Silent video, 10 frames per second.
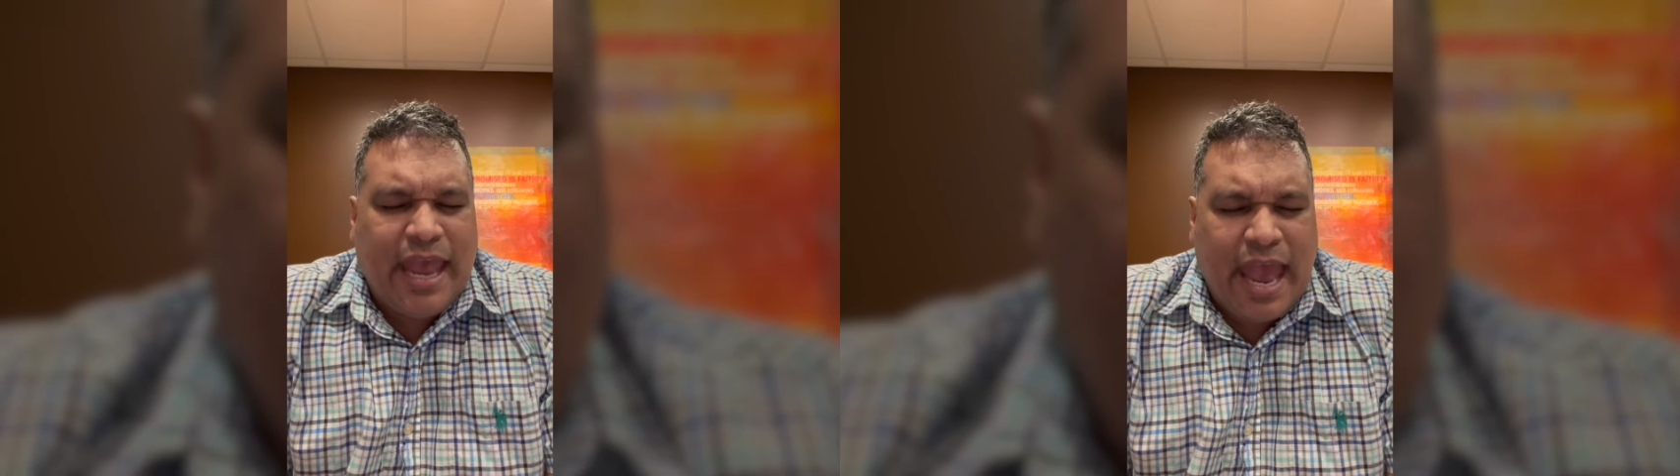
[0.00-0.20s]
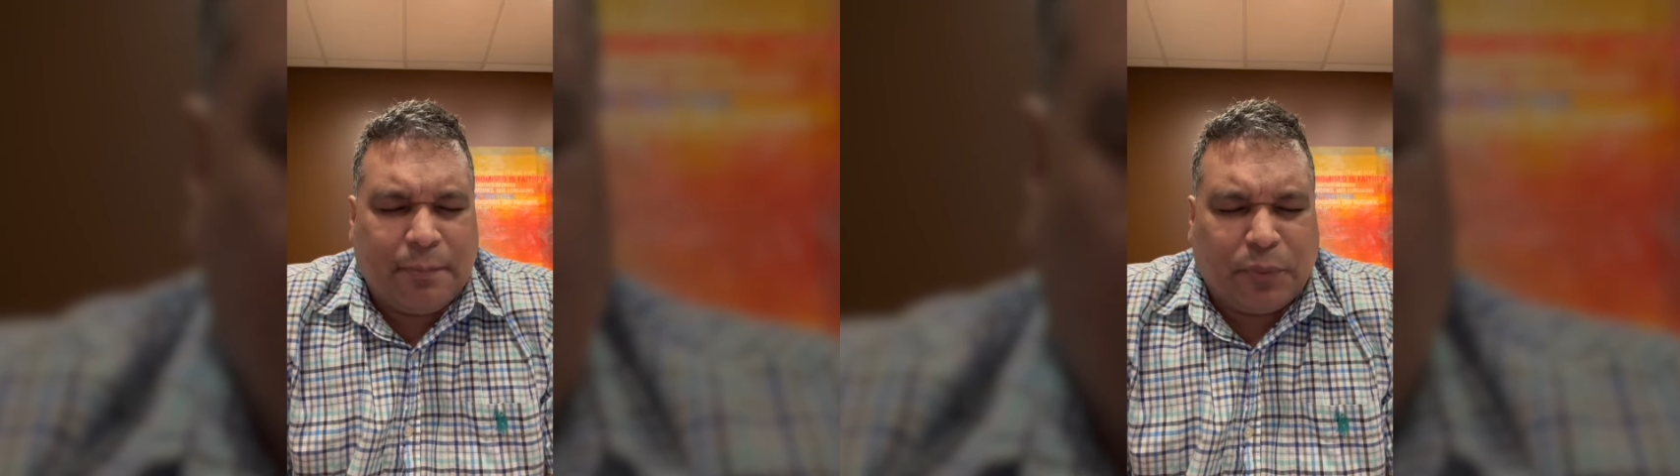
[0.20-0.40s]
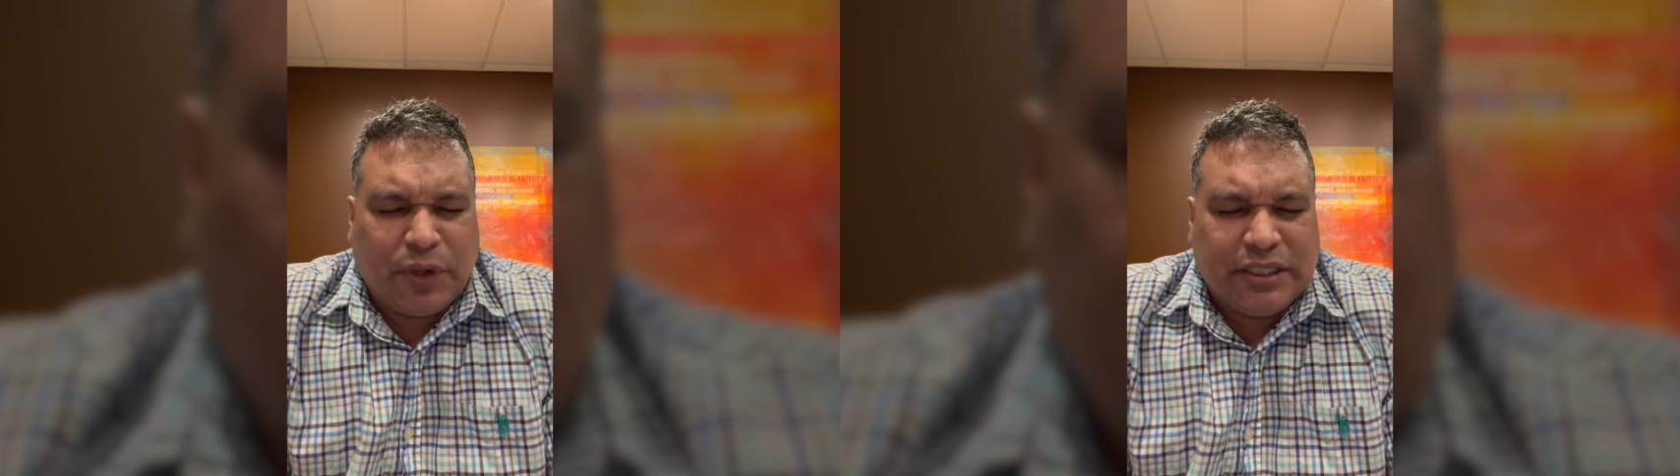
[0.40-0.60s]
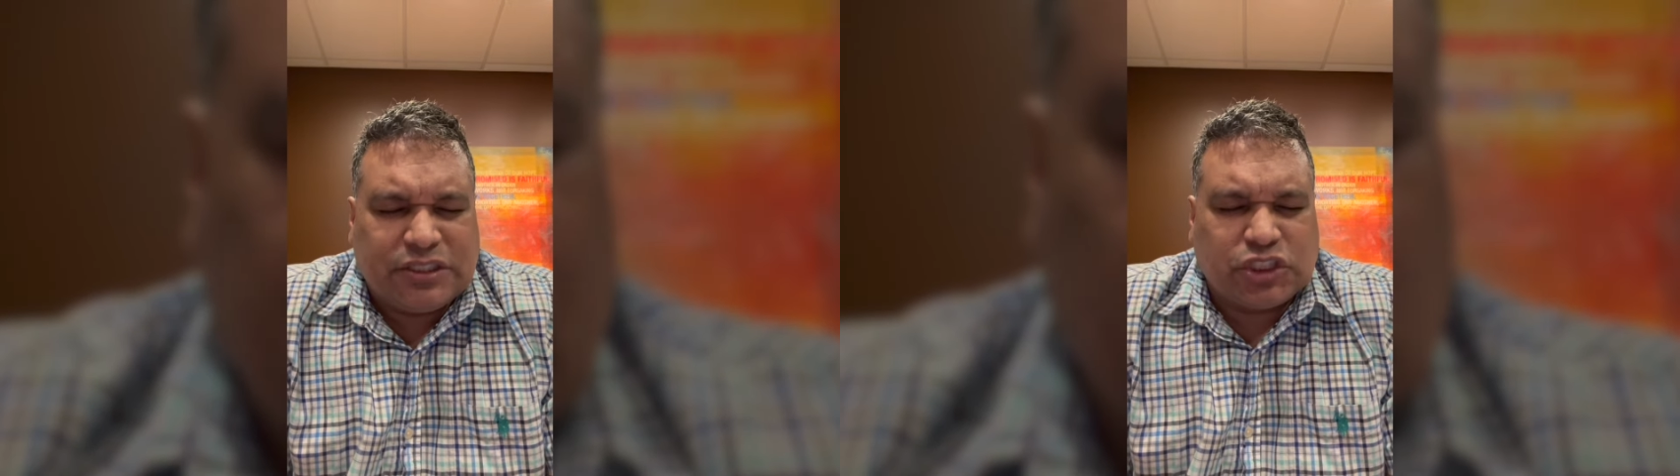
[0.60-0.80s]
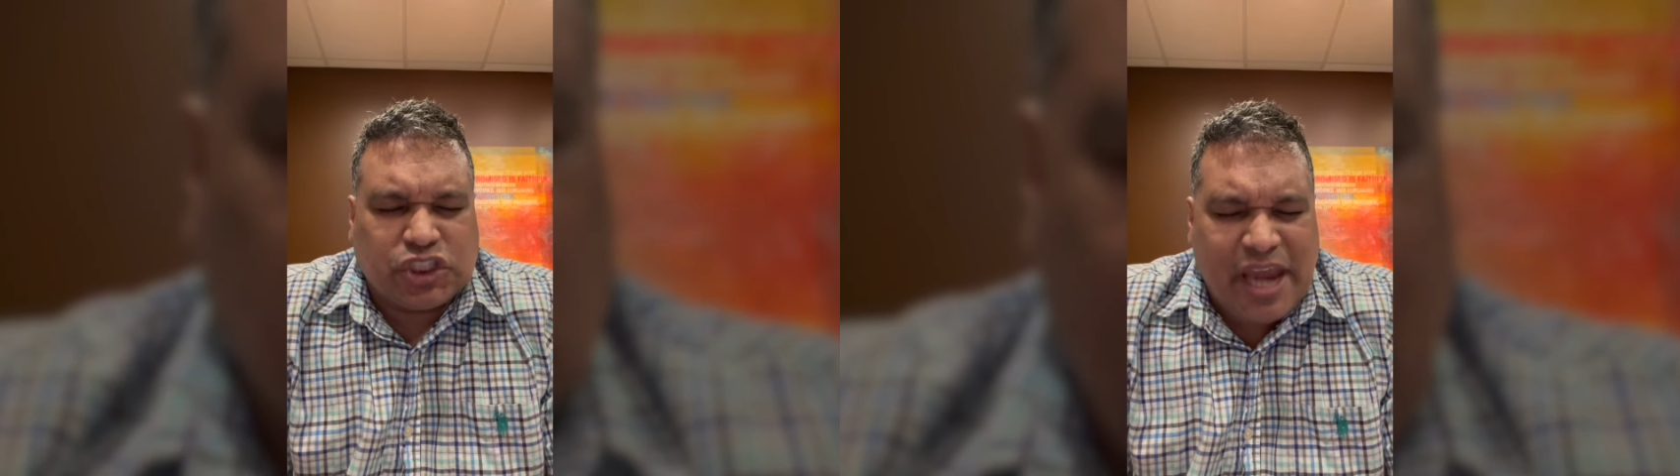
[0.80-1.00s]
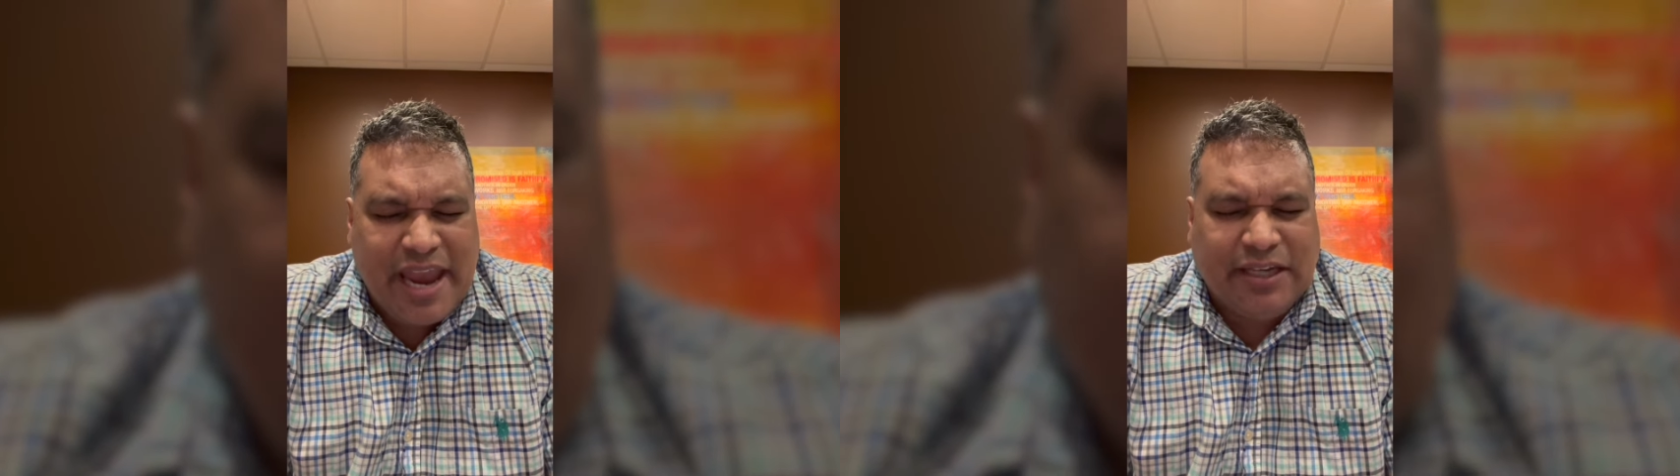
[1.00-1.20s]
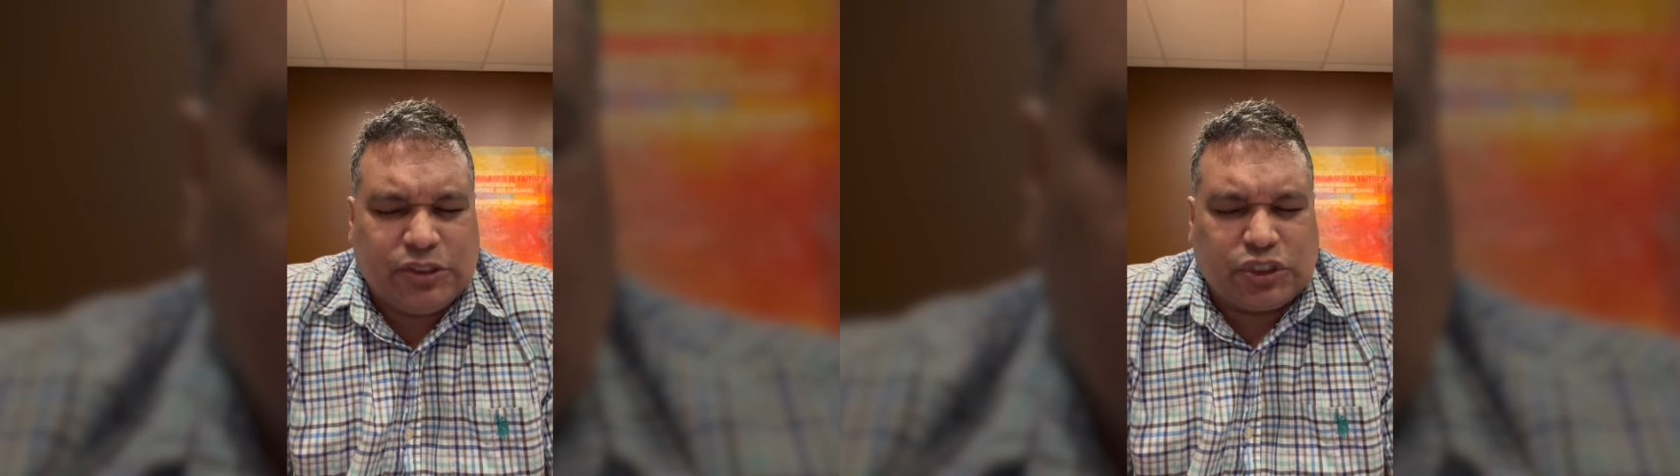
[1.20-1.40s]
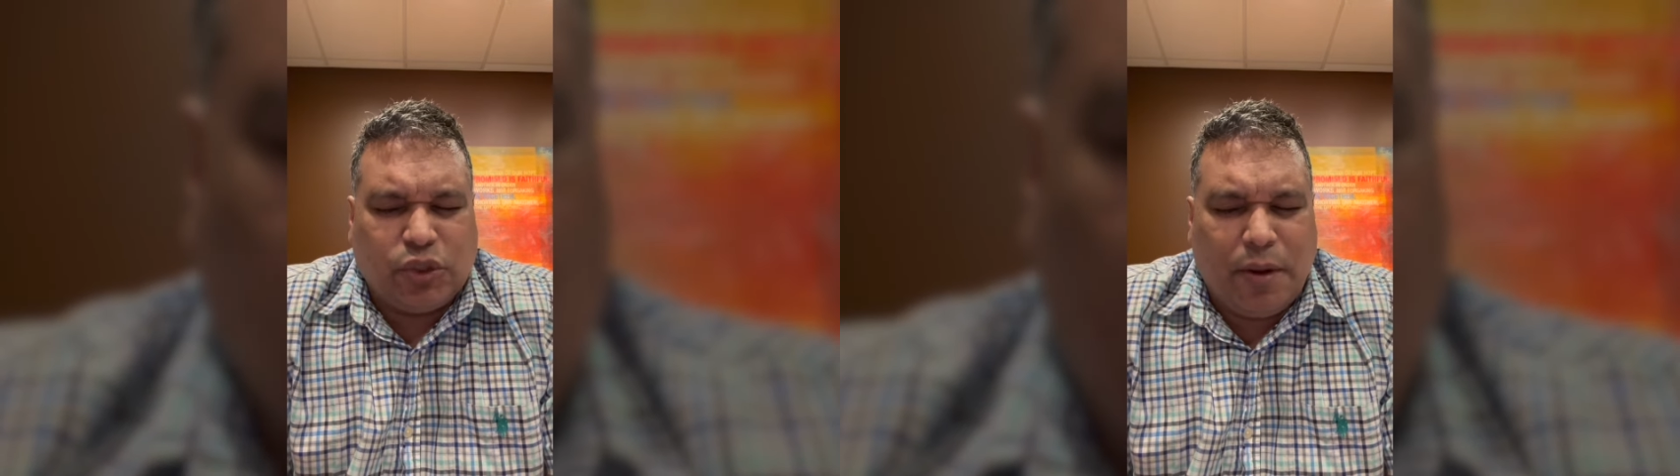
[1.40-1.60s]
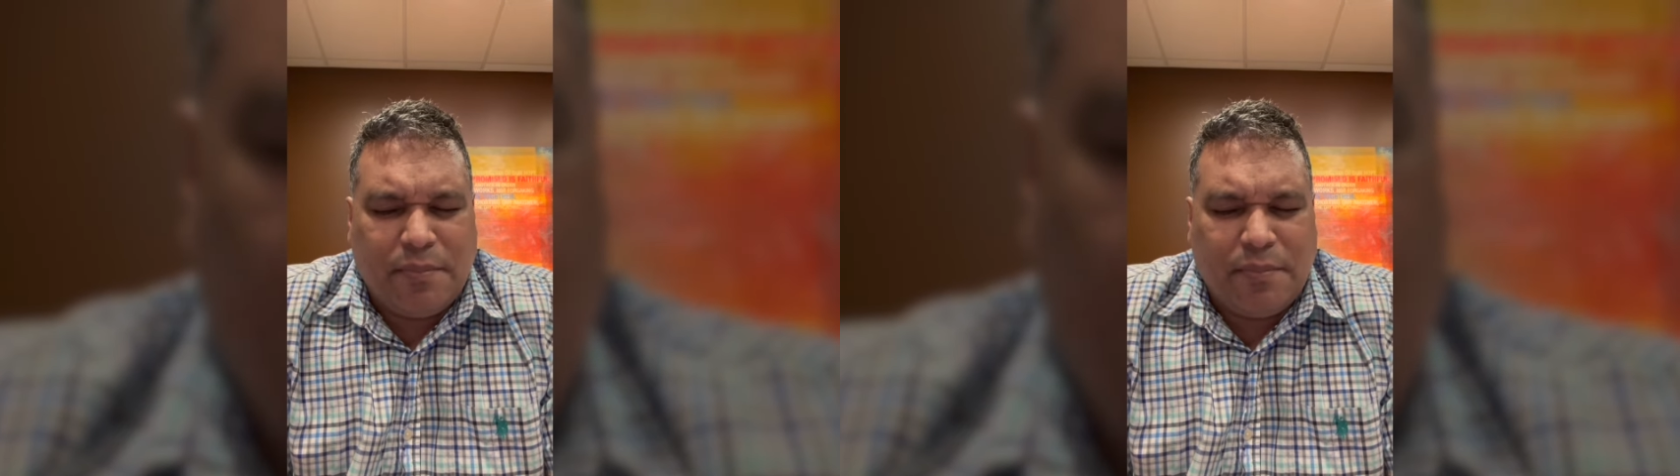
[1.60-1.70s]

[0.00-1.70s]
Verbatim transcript: and brings change to